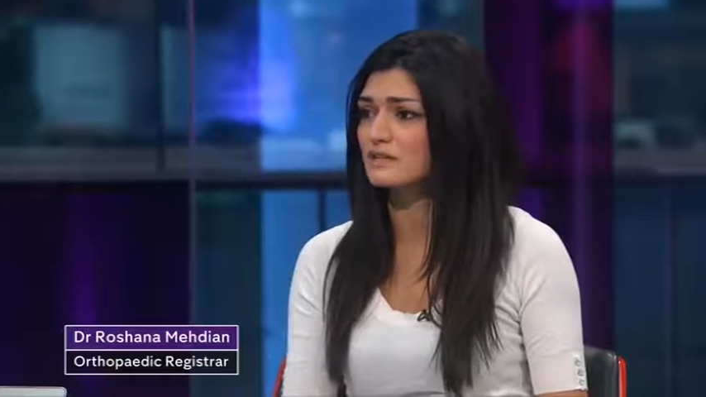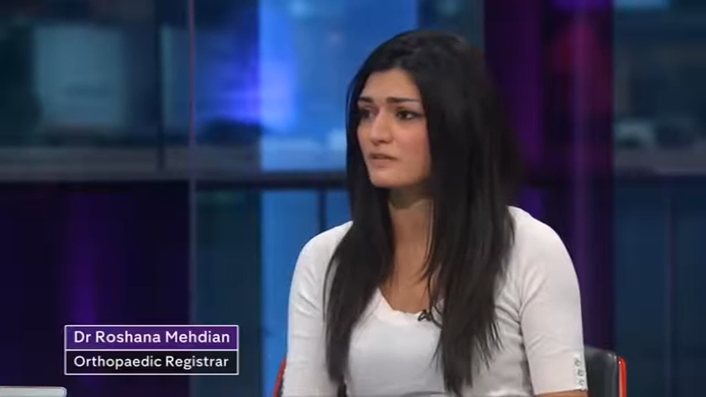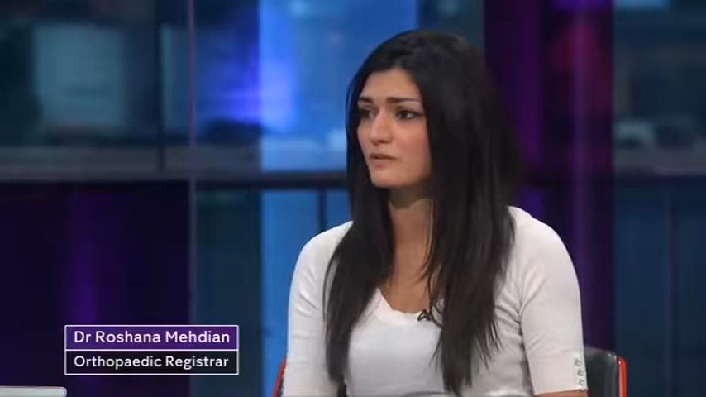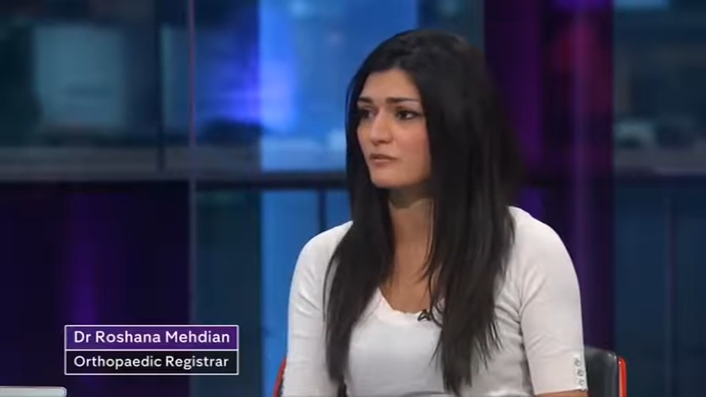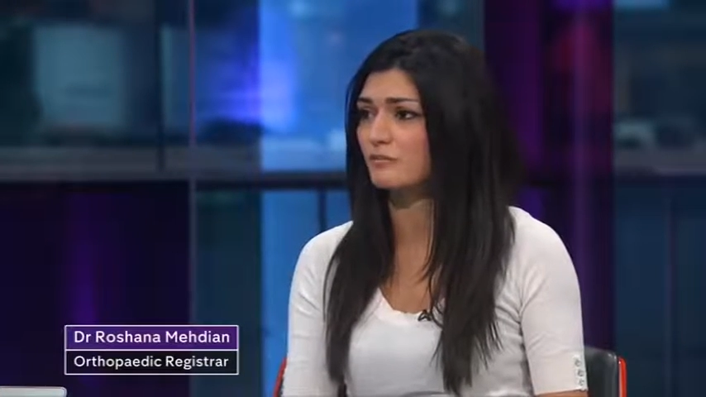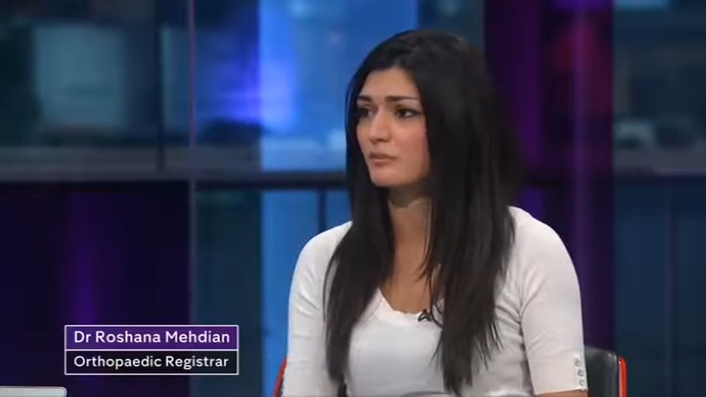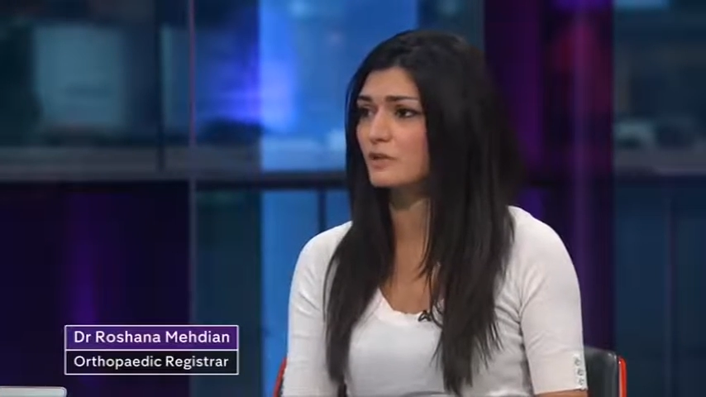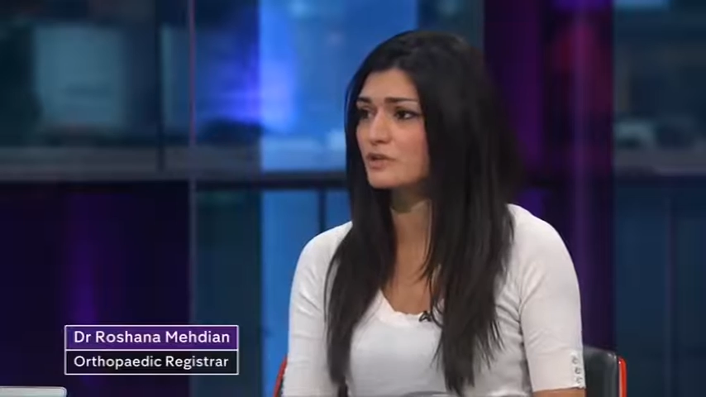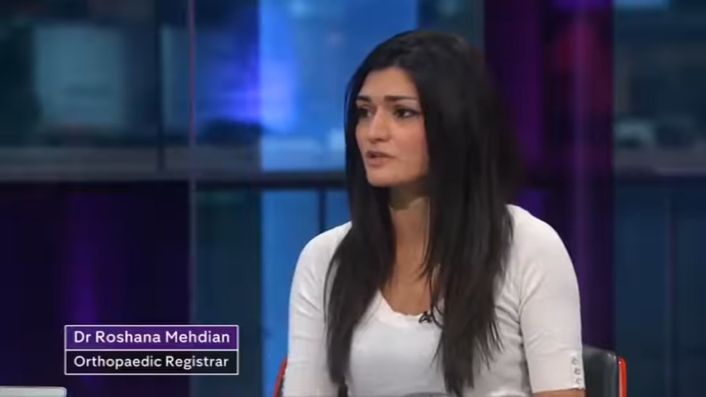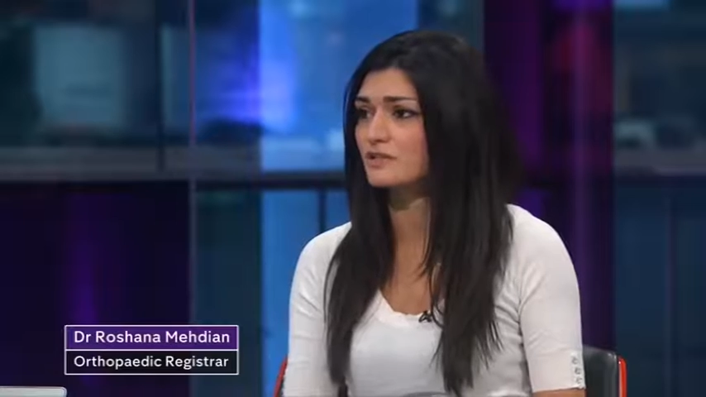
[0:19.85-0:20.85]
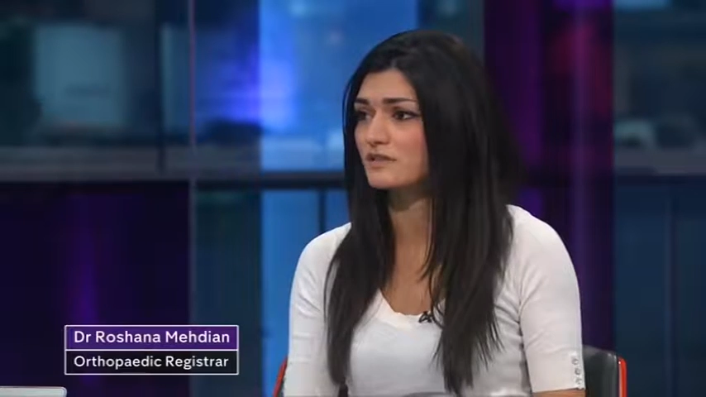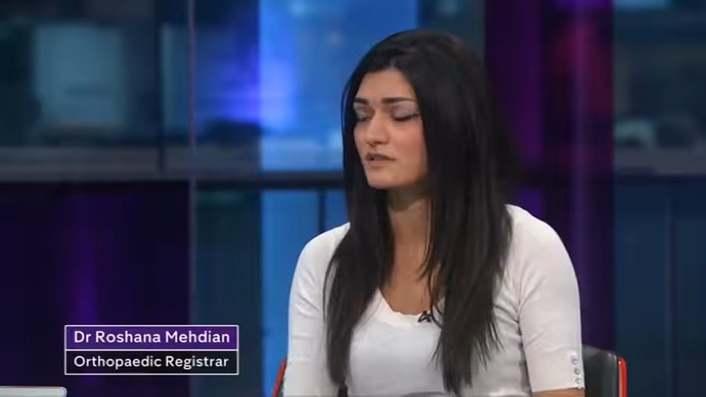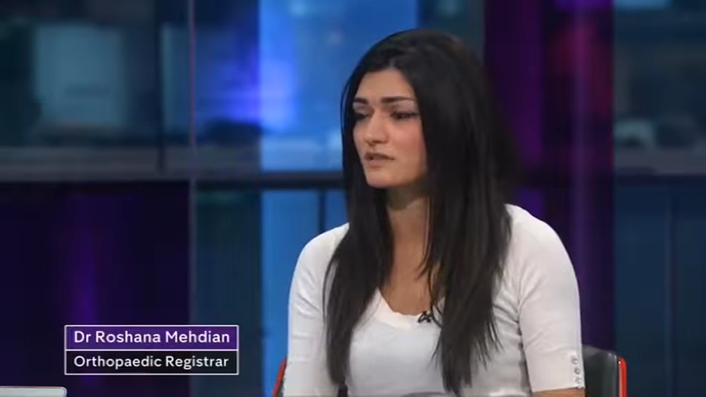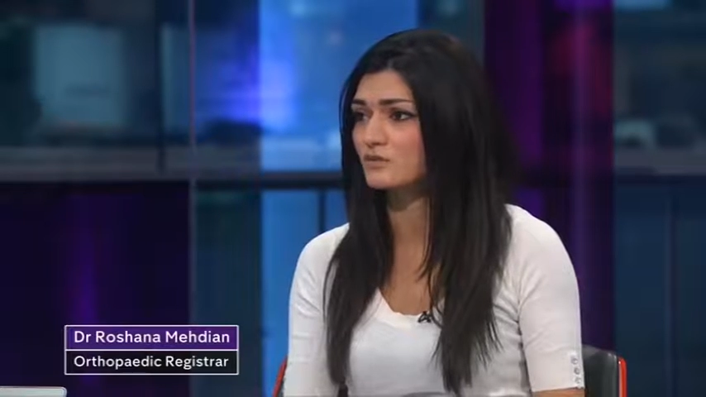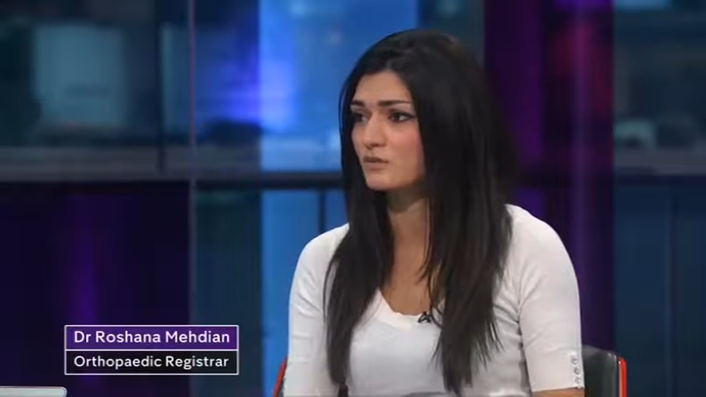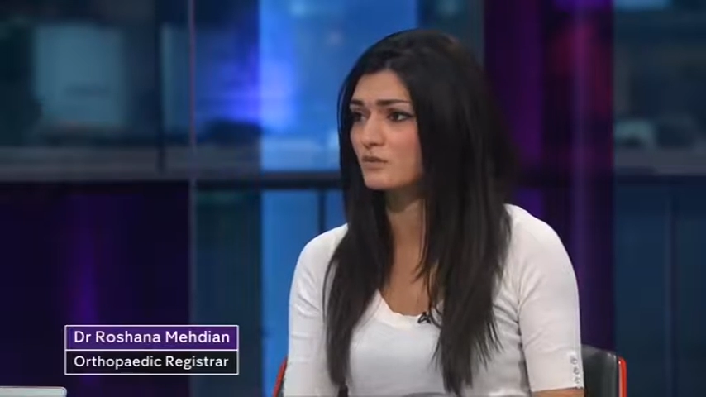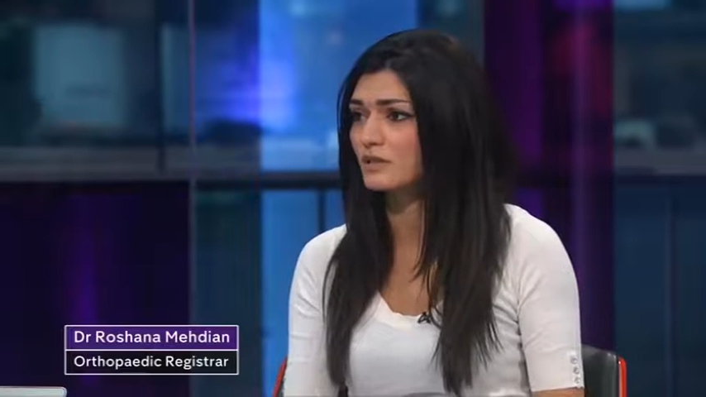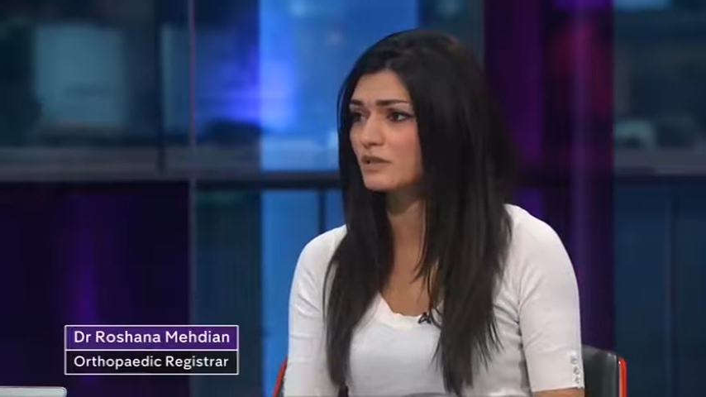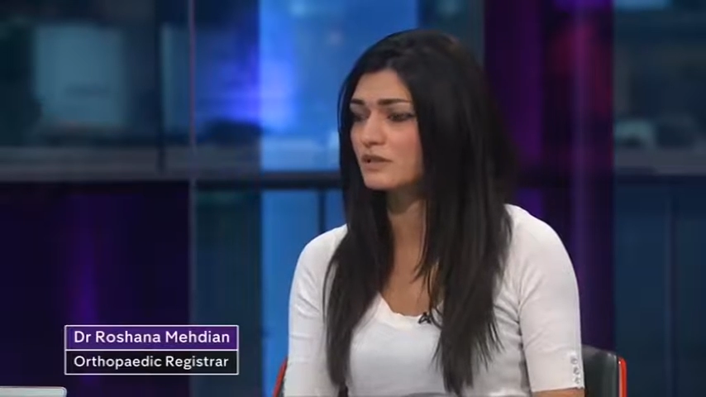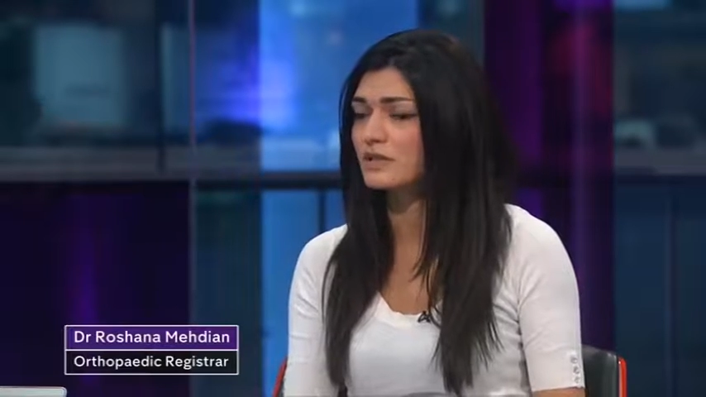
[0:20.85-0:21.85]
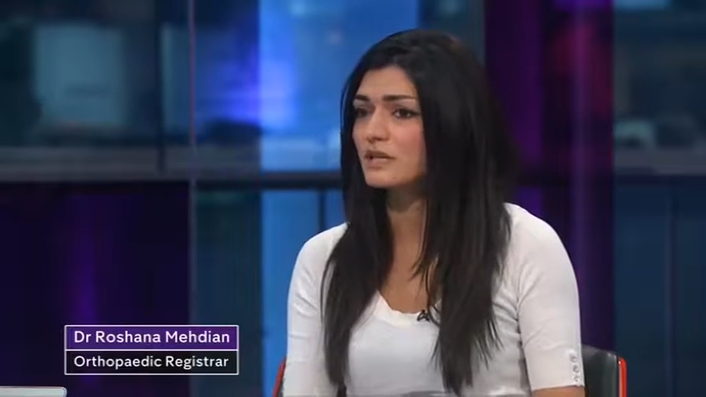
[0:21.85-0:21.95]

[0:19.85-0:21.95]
that we've been pushed into this corner.